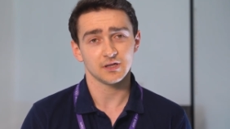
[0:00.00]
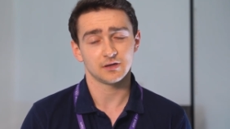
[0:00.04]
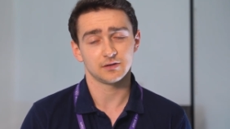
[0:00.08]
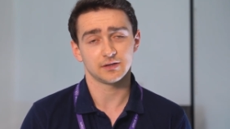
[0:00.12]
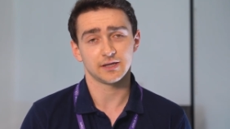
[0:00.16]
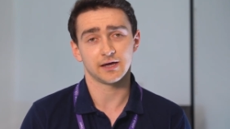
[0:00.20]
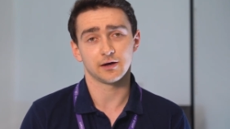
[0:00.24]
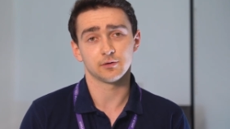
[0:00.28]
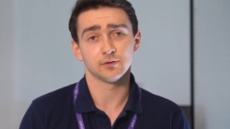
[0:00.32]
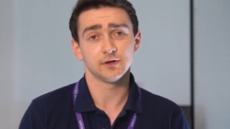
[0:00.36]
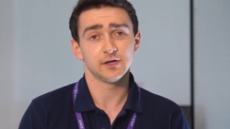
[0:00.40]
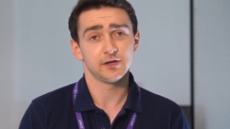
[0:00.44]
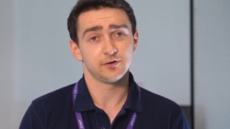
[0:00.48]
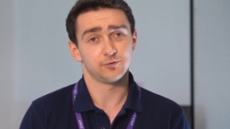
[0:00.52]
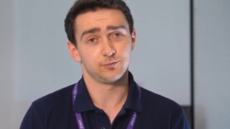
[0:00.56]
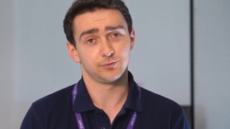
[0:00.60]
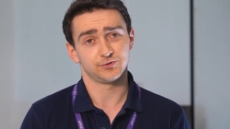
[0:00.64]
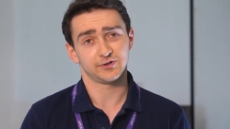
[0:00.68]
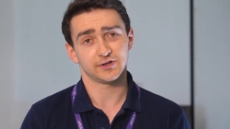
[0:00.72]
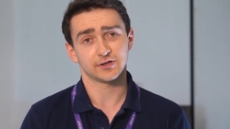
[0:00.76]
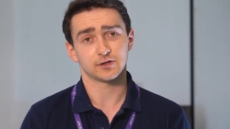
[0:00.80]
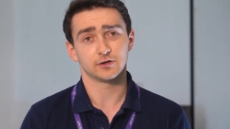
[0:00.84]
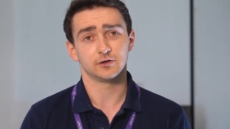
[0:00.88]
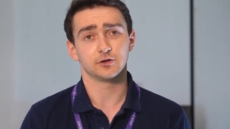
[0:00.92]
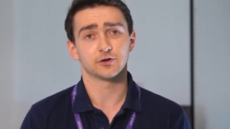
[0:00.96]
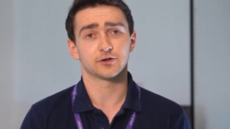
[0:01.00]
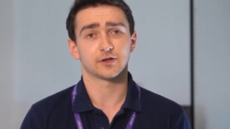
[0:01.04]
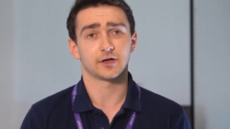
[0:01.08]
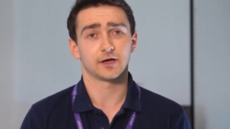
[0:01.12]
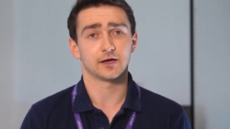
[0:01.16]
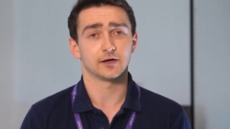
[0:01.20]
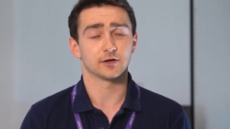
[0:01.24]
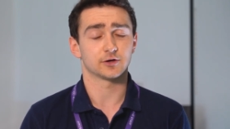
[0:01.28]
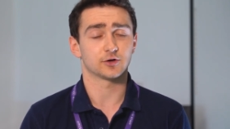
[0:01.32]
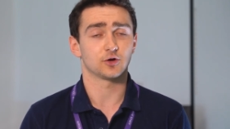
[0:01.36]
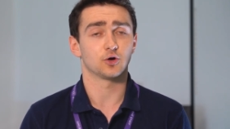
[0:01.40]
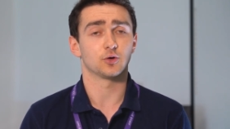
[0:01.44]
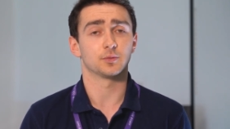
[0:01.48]
Now, if we take a look
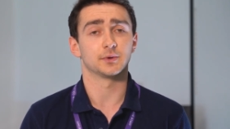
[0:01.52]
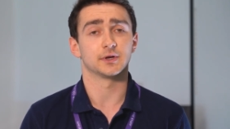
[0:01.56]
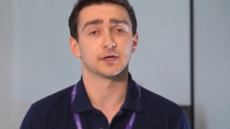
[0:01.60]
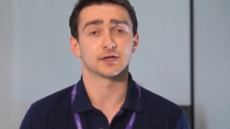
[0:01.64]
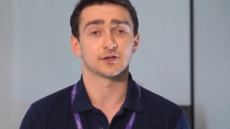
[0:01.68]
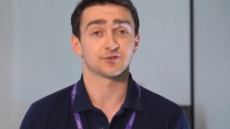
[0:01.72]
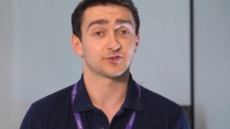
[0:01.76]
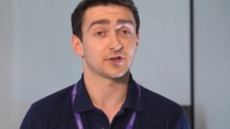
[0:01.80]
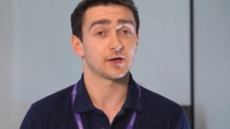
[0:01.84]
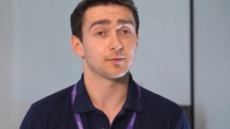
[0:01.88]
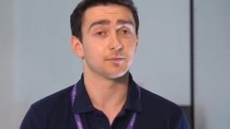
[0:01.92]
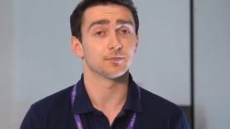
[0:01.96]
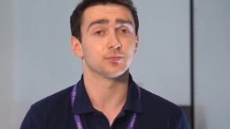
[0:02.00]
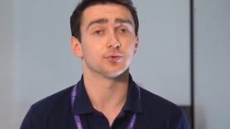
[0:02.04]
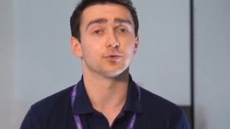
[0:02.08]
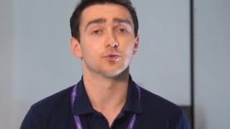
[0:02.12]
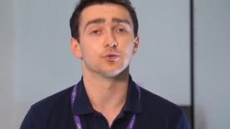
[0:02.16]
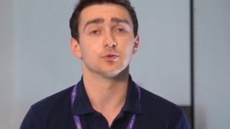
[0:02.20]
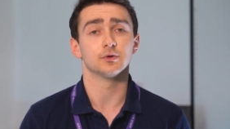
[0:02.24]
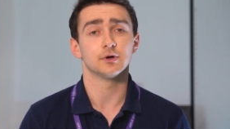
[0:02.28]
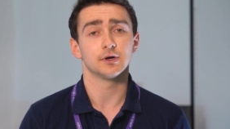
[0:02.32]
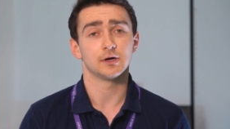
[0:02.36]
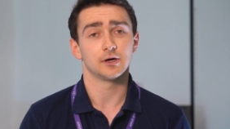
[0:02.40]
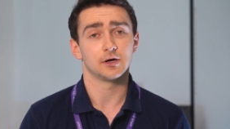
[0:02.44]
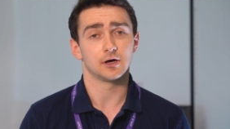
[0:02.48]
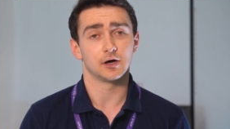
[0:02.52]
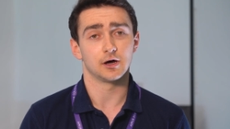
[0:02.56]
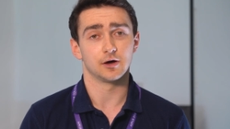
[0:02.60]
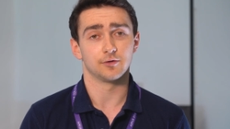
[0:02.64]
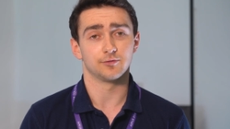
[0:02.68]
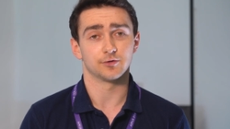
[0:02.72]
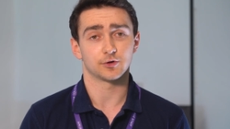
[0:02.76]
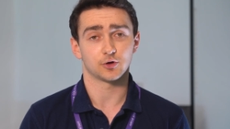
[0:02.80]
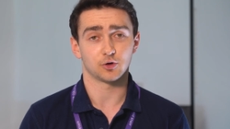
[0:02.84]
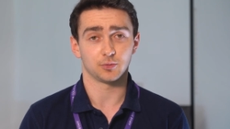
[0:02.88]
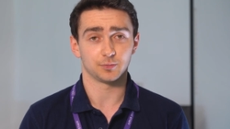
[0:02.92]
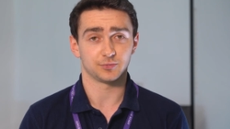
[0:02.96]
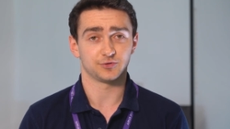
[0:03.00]
at a common example
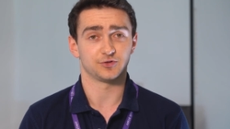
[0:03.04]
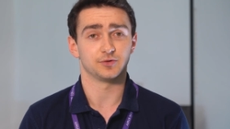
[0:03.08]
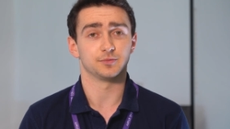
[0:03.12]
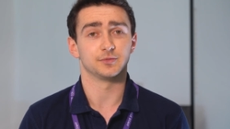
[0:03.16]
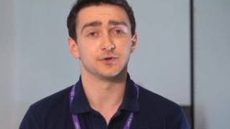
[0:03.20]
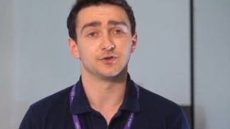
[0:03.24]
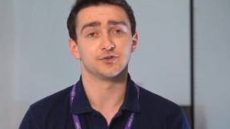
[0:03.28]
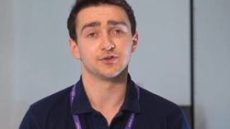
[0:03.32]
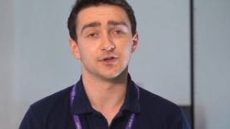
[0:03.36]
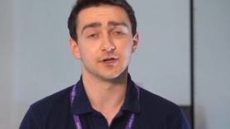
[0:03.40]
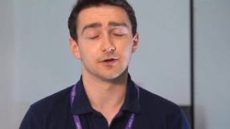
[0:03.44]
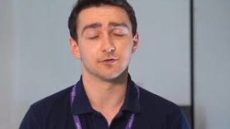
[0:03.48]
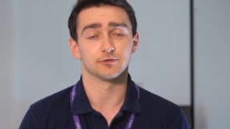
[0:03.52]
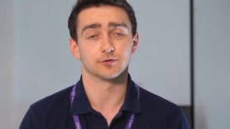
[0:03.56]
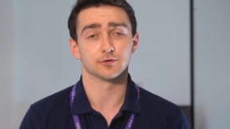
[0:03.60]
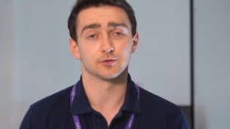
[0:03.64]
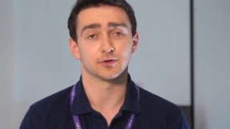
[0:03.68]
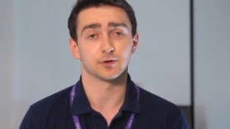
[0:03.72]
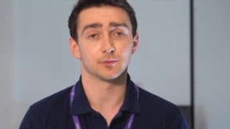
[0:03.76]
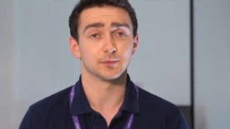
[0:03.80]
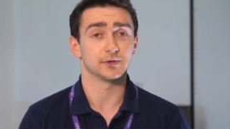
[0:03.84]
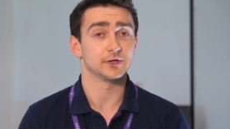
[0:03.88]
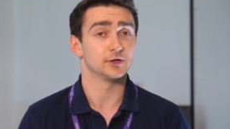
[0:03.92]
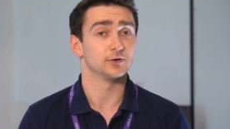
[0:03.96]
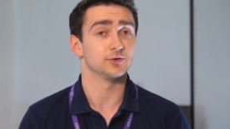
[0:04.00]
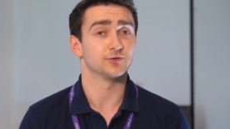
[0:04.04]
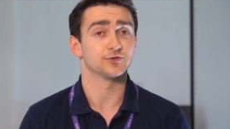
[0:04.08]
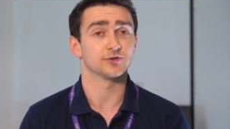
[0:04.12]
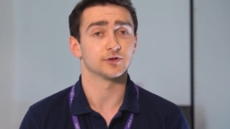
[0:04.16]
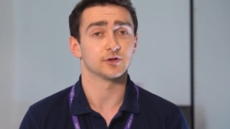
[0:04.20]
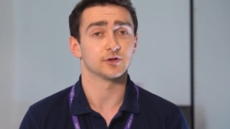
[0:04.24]
of a composite material that we use